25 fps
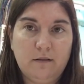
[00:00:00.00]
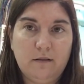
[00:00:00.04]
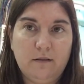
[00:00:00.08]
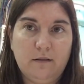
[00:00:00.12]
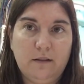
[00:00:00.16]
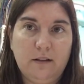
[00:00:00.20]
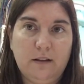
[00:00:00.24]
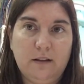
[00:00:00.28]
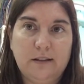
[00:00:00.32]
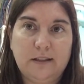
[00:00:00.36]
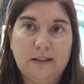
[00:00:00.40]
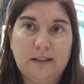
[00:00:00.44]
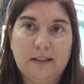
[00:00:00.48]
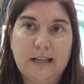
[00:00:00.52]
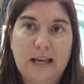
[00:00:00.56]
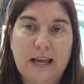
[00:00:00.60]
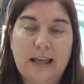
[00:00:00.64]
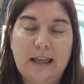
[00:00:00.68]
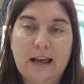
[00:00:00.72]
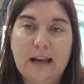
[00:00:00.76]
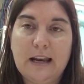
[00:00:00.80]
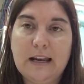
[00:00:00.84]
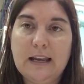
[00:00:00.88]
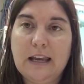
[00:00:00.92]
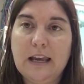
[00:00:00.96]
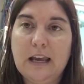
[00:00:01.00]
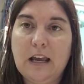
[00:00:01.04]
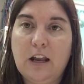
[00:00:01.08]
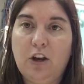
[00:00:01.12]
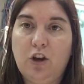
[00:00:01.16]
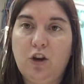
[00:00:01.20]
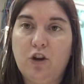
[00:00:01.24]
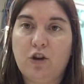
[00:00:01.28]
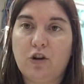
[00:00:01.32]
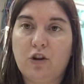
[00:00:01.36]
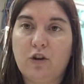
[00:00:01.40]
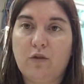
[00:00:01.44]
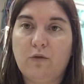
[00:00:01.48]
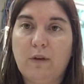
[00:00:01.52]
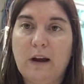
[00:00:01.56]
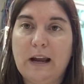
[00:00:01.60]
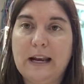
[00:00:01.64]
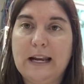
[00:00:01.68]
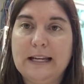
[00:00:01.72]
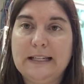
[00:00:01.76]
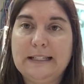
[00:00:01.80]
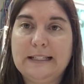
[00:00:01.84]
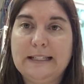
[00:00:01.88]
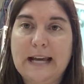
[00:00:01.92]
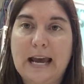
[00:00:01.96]
Let's say that again. You're going to write
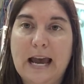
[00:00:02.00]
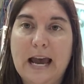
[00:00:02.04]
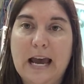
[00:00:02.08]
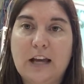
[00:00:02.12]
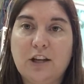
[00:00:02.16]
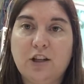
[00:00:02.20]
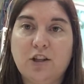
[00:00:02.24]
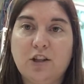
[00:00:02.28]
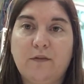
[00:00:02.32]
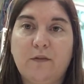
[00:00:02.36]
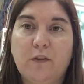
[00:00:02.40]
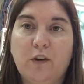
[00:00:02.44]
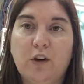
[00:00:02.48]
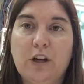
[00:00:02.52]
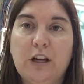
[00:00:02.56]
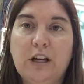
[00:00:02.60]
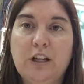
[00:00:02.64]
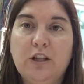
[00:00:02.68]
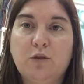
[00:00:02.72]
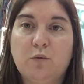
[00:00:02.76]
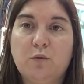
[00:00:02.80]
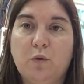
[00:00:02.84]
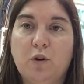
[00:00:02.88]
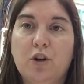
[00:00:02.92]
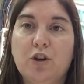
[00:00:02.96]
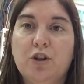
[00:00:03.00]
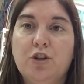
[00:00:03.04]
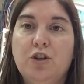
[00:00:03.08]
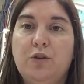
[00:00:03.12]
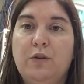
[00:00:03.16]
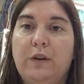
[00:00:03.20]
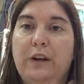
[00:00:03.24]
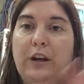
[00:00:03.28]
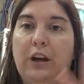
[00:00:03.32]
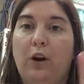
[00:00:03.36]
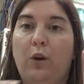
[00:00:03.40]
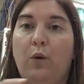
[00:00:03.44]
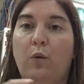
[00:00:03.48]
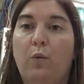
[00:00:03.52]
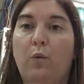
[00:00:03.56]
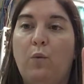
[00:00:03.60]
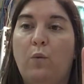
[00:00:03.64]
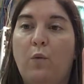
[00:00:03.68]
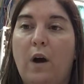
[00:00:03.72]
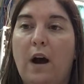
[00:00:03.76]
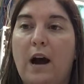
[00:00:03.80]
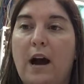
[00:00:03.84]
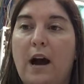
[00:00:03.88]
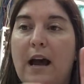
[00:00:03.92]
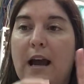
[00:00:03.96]
a dash for each word you hear.
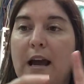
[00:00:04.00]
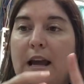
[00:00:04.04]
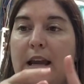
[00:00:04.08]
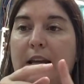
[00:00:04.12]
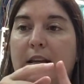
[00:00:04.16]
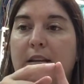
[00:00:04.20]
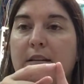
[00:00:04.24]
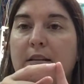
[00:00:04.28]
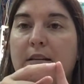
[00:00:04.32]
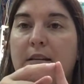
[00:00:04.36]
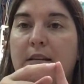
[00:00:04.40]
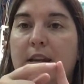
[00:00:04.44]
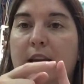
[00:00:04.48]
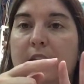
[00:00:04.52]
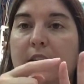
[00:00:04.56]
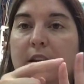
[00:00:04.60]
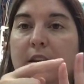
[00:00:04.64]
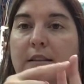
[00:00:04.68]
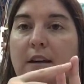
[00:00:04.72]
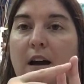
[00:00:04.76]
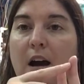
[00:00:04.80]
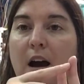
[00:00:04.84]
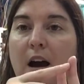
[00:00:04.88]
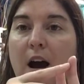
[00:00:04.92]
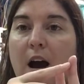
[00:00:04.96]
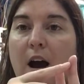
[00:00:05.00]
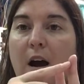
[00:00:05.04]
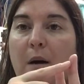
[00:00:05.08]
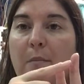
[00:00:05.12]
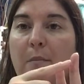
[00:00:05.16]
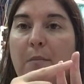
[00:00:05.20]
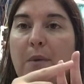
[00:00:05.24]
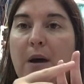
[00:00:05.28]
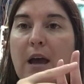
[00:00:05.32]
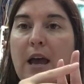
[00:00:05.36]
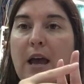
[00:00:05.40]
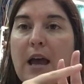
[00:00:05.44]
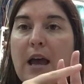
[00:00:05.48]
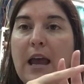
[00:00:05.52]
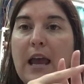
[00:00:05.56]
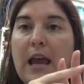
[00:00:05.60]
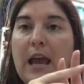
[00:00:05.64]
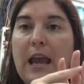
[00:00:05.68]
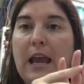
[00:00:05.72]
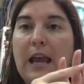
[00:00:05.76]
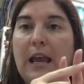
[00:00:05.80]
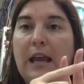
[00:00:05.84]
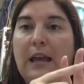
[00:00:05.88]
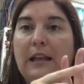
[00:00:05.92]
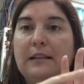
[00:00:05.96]
Wind the top
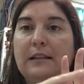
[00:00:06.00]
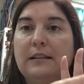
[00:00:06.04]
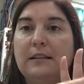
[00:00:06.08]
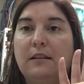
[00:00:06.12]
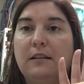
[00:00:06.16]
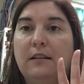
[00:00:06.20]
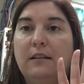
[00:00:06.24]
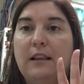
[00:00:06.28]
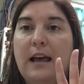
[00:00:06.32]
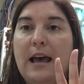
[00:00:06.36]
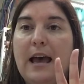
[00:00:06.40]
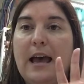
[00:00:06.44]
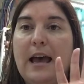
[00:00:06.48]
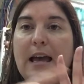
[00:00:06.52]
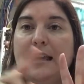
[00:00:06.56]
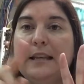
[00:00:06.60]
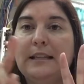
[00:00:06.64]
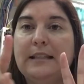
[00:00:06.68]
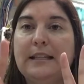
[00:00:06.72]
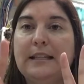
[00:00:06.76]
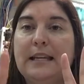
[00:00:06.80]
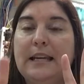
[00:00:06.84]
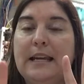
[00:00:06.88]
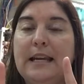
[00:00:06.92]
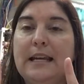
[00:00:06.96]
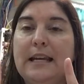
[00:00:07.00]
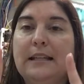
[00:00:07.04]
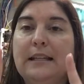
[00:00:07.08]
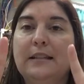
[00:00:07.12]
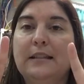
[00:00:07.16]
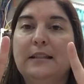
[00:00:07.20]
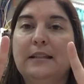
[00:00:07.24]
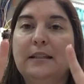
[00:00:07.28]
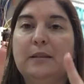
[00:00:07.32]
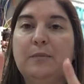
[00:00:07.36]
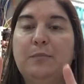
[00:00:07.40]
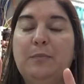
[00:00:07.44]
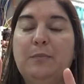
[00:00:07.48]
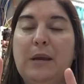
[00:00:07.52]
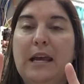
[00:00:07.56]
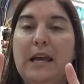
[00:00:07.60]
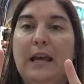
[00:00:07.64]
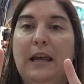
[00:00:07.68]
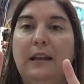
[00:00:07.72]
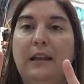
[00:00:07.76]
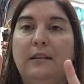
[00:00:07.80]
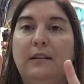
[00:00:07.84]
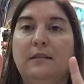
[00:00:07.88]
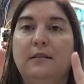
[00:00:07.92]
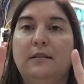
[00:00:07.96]
and let it
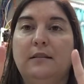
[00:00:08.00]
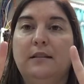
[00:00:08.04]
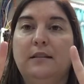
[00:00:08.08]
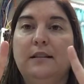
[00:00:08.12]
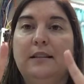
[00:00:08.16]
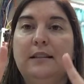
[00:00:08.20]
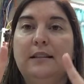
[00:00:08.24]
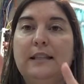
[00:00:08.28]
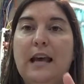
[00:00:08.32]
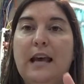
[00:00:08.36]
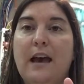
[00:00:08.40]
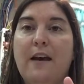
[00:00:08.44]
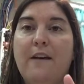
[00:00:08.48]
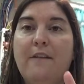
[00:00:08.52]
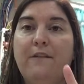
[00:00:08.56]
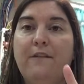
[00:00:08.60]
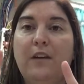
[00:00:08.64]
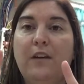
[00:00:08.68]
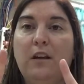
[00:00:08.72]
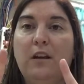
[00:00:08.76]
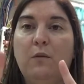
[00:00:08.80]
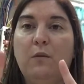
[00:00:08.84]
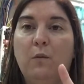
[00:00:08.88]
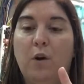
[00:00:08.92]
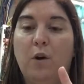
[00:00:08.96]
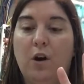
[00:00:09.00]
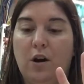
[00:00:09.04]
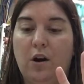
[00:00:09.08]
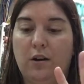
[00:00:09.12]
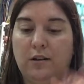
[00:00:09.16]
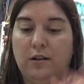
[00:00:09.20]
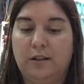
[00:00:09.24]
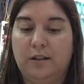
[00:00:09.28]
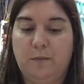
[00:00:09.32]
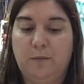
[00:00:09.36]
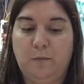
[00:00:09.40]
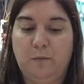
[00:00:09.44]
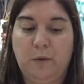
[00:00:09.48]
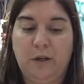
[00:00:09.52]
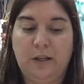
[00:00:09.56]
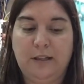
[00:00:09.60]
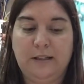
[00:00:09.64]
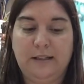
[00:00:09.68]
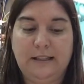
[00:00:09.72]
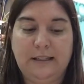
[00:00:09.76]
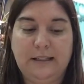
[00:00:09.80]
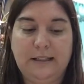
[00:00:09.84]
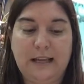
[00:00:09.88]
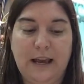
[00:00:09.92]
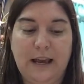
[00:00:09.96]
spin. 7 words. Put
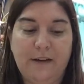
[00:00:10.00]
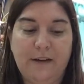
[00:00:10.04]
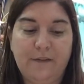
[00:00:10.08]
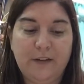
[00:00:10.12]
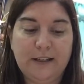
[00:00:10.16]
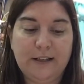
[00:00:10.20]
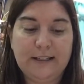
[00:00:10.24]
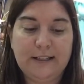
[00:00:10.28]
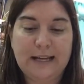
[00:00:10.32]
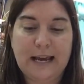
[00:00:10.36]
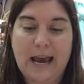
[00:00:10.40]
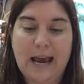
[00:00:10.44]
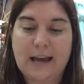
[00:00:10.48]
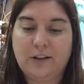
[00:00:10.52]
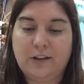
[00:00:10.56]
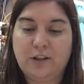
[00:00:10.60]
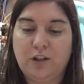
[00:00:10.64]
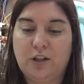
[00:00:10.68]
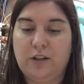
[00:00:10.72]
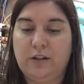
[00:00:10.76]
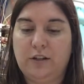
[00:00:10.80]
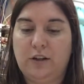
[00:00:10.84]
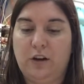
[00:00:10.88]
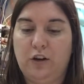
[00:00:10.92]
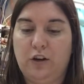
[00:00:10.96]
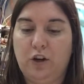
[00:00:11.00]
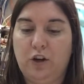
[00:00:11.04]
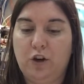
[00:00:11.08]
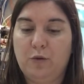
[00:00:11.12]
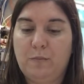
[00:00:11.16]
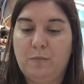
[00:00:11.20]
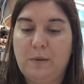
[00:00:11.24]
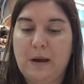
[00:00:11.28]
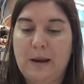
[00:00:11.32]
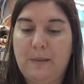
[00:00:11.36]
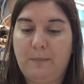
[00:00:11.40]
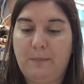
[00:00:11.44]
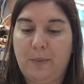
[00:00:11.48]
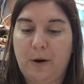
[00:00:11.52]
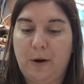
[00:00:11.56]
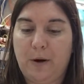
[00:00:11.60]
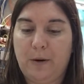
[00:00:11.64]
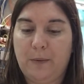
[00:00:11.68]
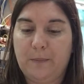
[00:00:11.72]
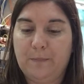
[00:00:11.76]
7 dashes on your paper.